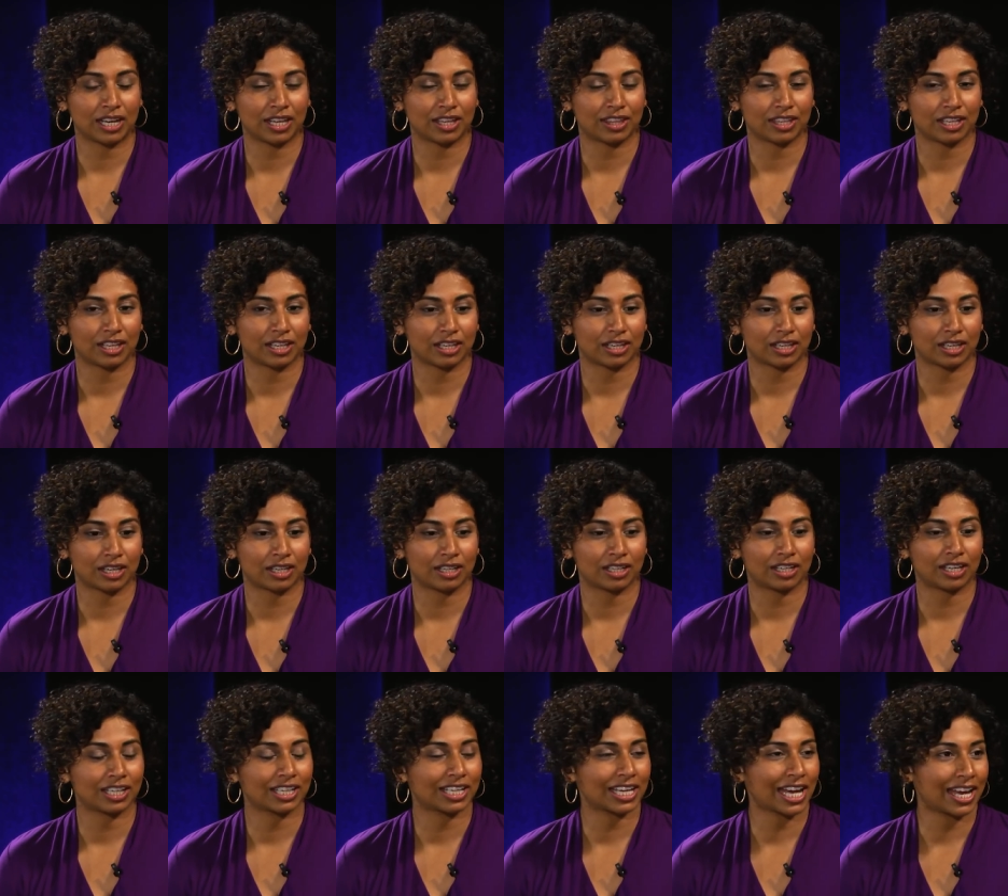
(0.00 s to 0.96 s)
I think,
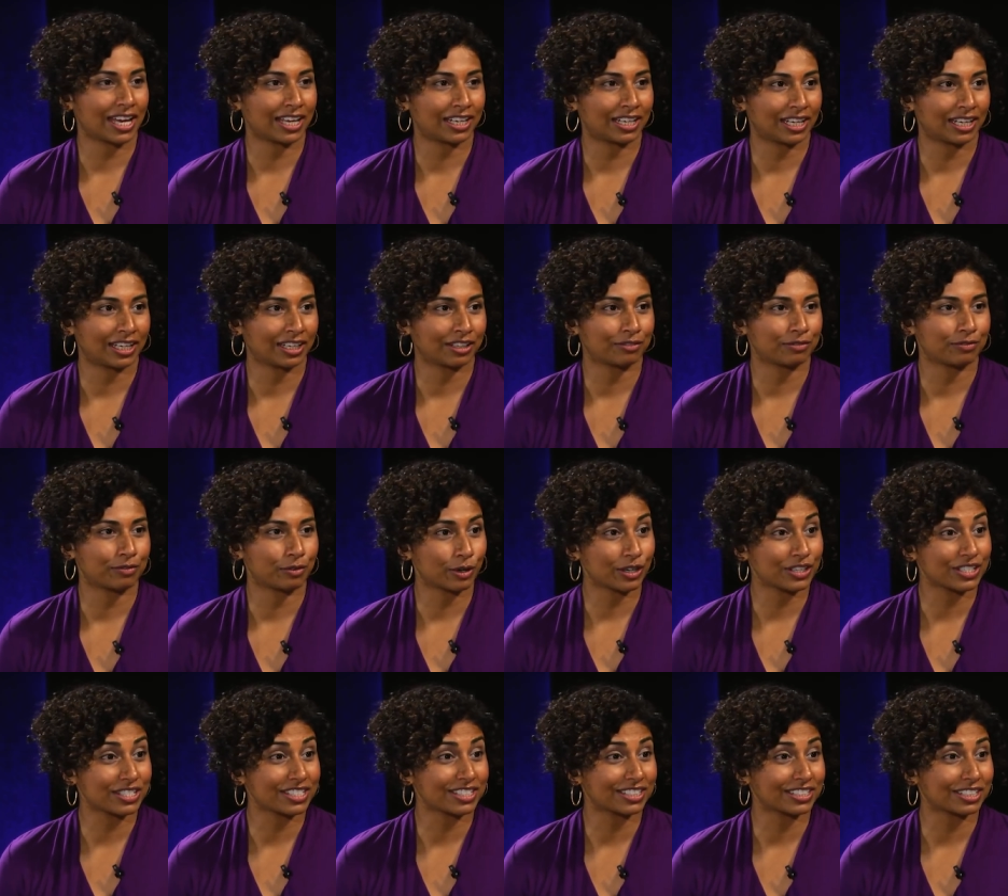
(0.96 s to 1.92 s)
a guiding
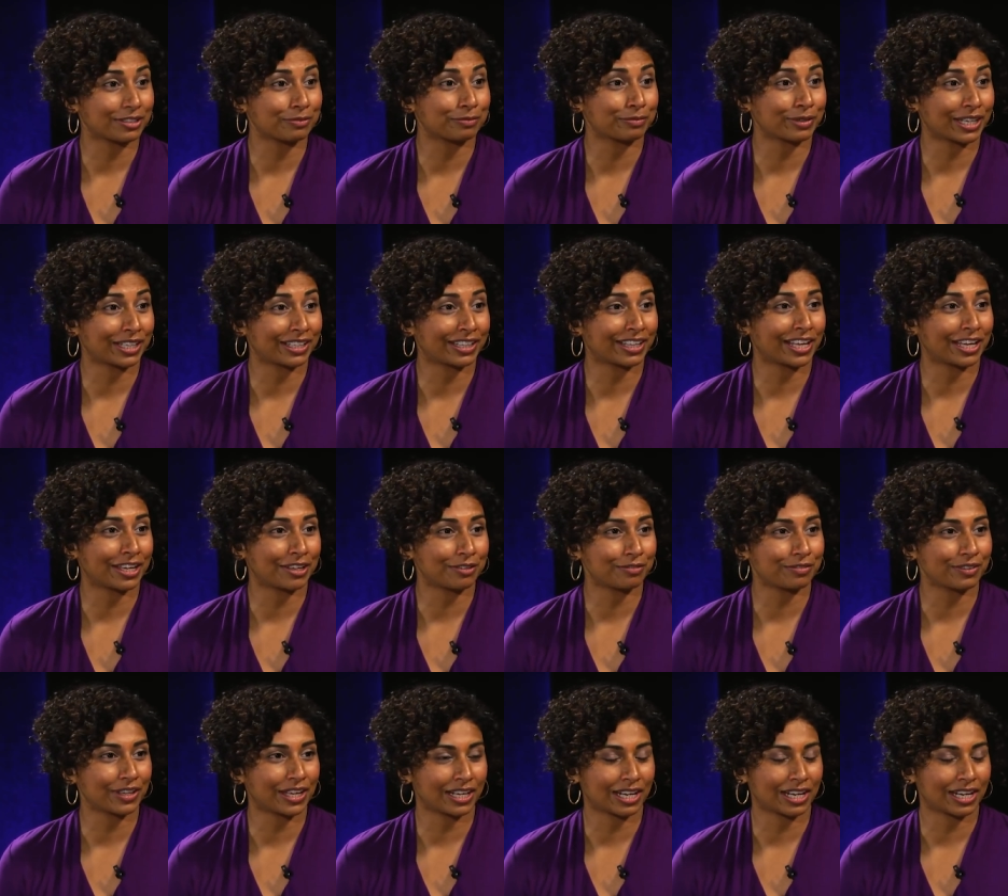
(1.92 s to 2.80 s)
force in my life.